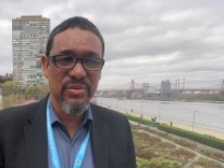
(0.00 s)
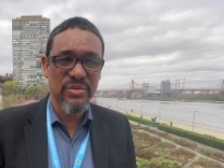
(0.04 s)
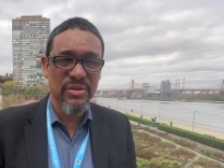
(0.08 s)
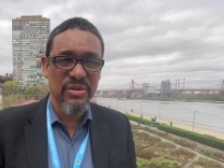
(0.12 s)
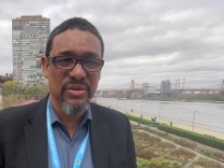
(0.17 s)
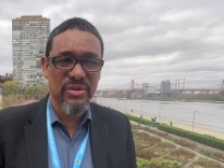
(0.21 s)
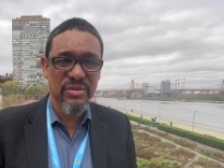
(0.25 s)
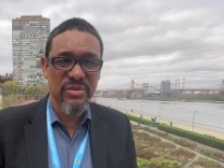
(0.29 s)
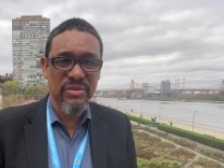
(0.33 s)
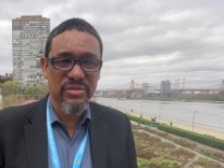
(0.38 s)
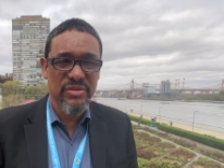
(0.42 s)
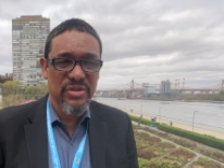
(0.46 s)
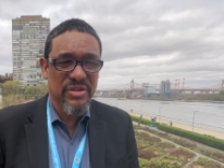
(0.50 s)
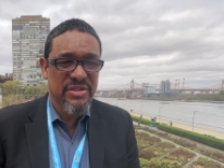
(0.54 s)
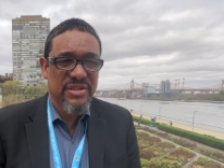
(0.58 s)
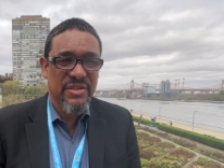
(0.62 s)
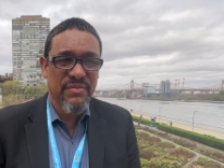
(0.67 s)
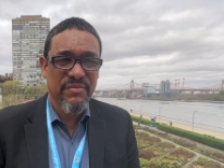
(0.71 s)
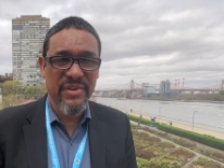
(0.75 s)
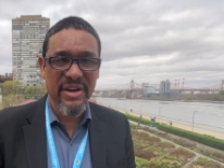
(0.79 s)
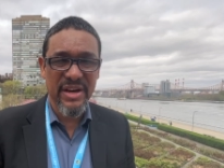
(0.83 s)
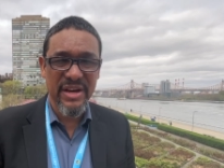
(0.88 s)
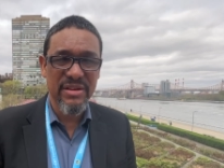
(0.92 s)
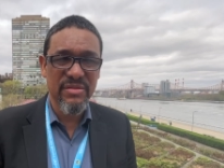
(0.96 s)
no
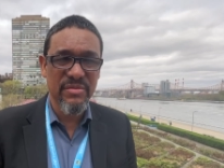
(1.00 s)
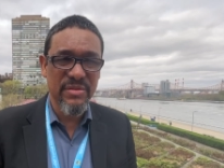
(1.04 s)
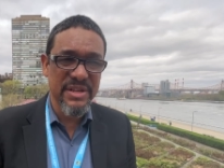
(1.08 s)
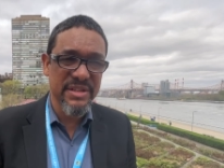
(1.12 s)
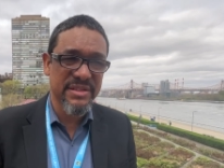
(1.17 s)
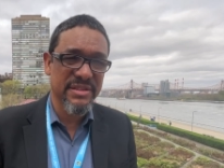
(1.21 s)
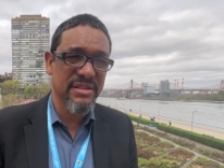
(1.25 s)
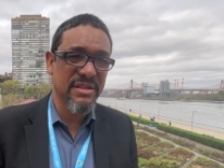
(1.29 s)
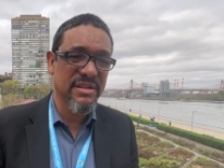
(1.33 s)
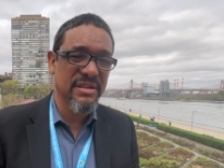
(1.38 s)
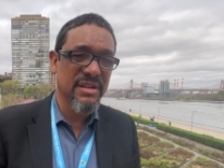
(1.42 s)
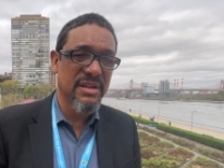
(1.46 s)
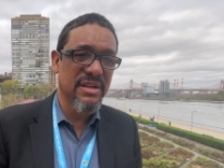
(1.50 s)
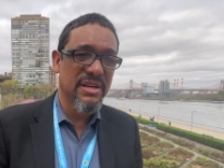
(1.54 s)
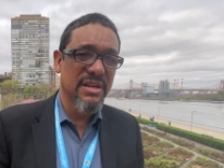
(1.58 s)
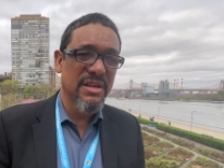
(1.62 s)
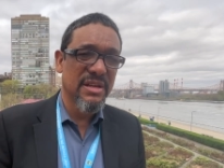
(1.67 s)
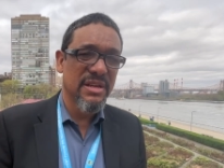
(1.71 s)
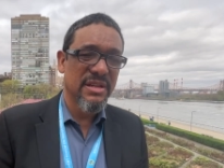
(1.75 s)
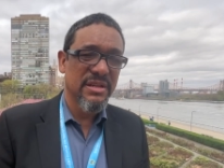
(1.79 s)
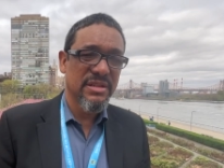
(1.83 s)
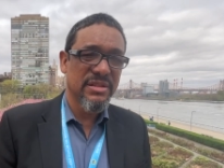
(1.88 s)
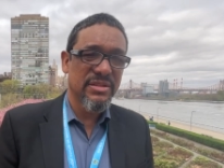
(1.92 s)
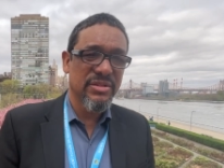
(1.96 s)
justified reason.
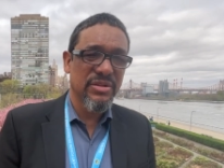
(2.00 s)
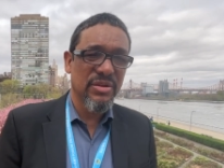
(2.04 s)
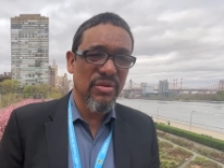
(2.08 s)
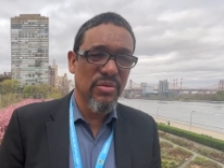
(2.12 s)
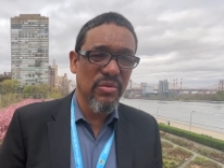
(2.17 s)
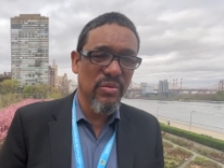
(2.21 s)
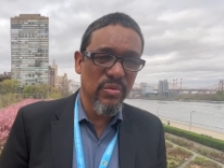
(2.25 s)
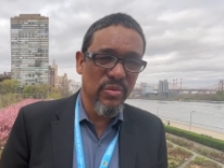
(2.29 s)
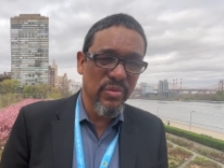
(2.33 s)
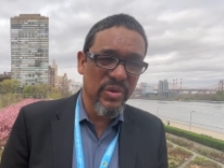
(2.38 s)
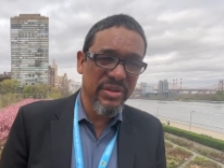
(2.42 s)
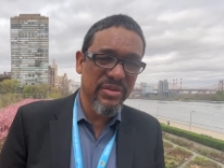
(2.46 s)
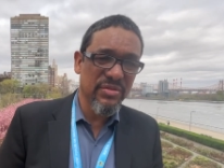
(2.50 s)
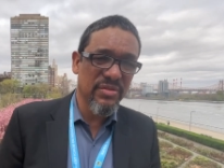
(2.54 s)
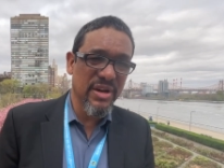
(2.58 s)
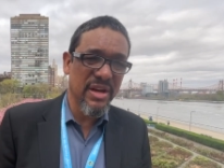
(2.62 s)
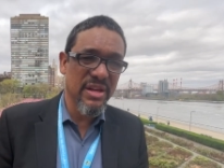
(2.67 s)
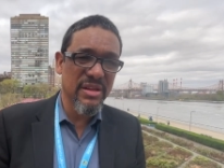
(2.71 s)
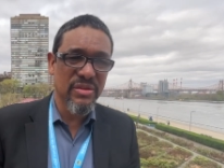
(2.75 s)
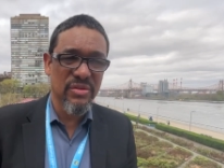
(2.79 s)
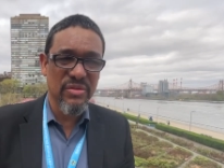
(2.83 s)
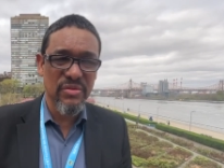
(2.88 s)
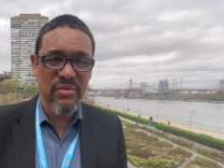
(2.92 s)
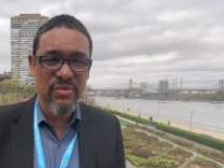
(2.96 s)
So we're
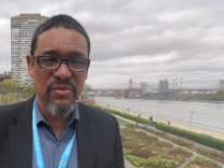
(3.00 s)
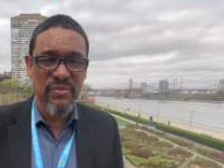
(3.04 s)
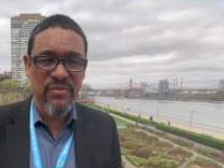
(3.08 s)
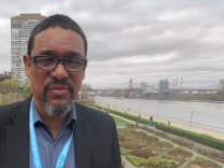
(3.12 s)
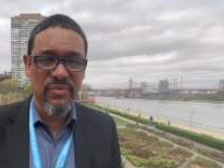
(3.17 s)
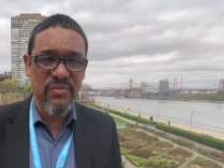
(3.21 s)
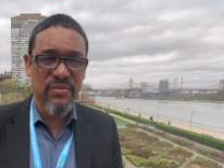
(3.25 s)
trying to